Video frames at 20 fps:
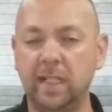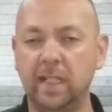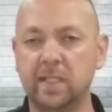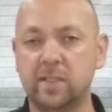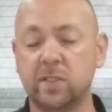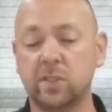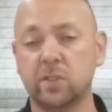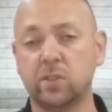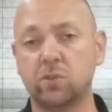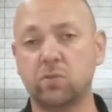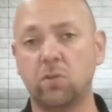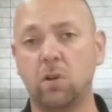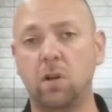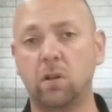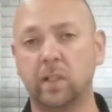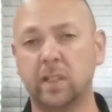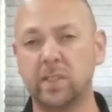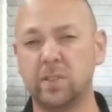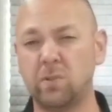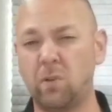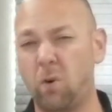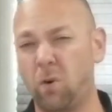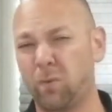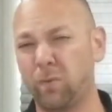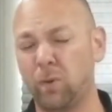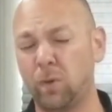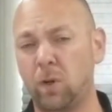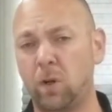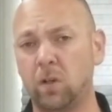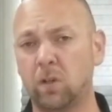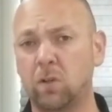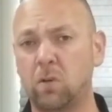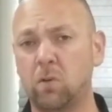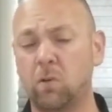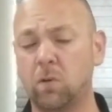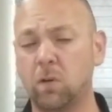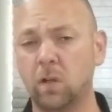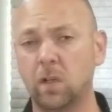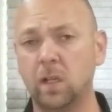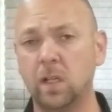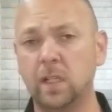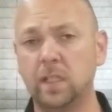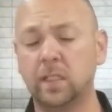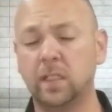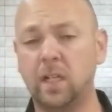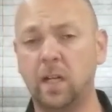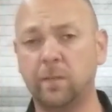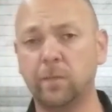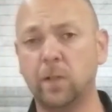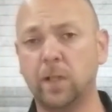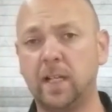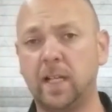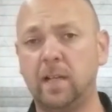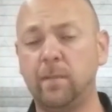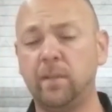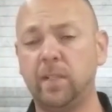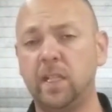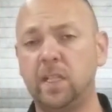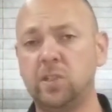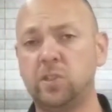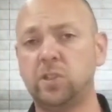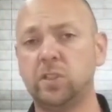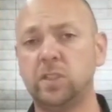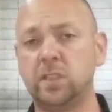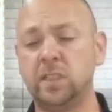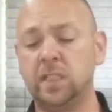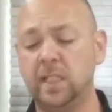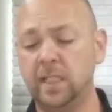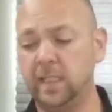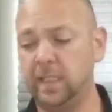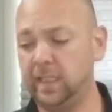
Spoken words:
is the strongest overall core cover combination,